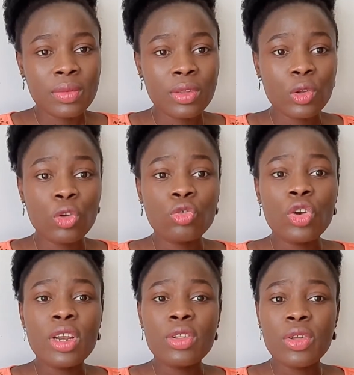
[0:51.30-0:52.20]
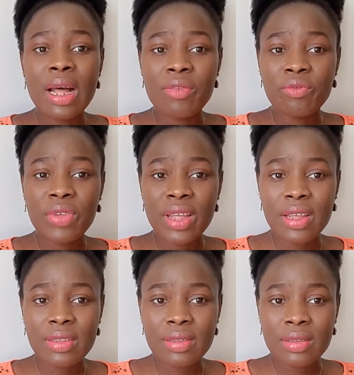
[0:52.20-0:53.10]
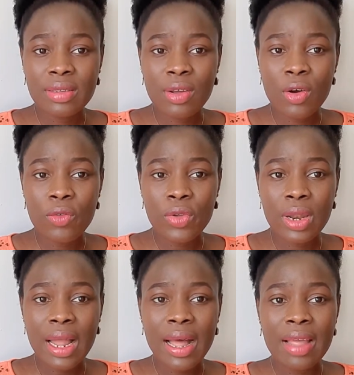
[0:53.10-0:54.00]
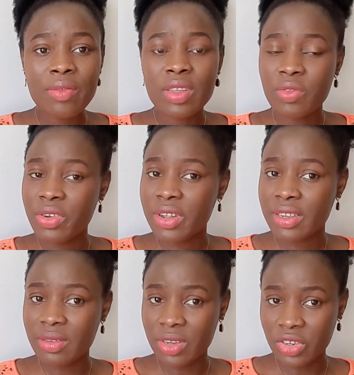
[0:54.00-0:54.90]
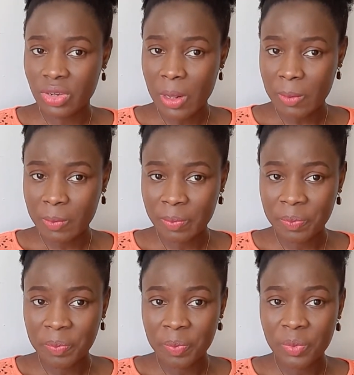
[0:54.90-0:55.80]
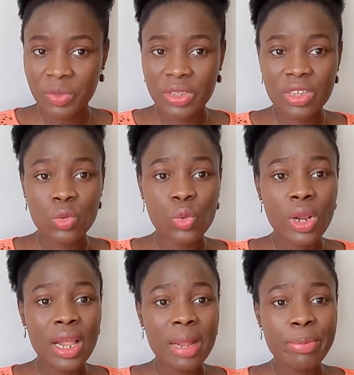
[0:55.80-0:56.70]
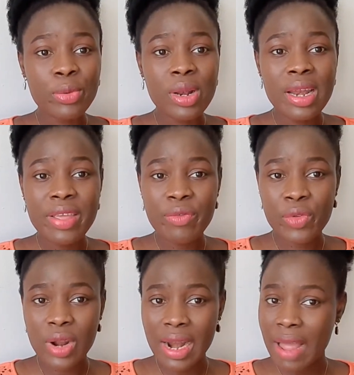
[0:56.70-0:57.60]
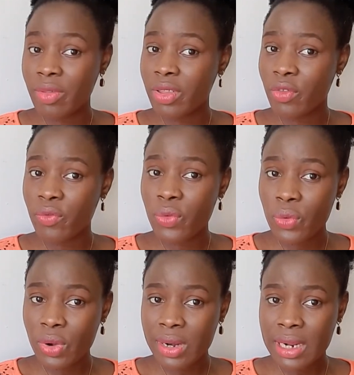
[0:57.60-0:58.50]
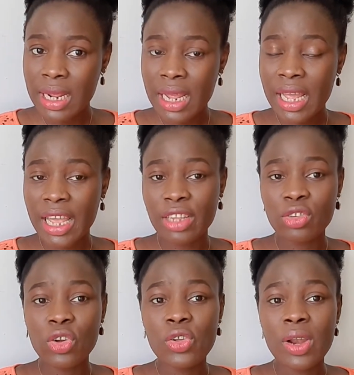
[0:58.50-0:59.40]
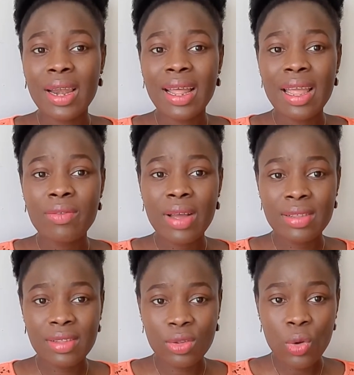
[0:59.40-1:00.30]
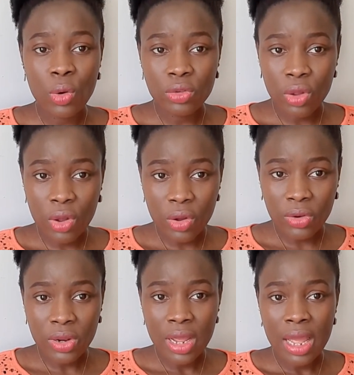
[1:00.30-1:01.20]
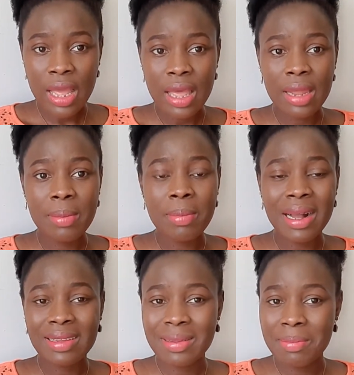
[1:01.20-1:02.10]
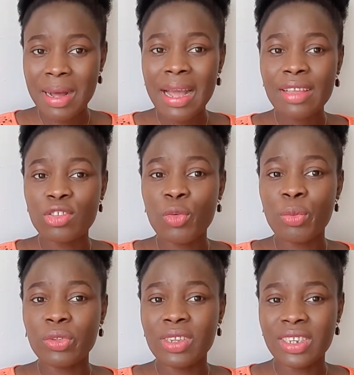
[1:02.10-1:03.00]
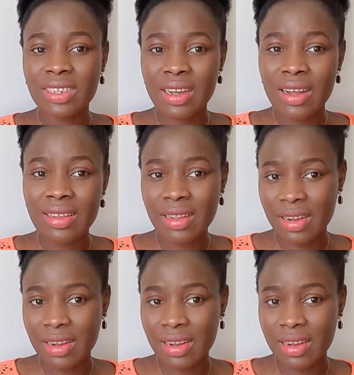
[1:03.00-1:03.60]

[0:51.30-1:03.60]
Controlling the affairs of your life is very essential. This will help you live your life to the full, enjoy your life as it goes on, and maximize your potential as an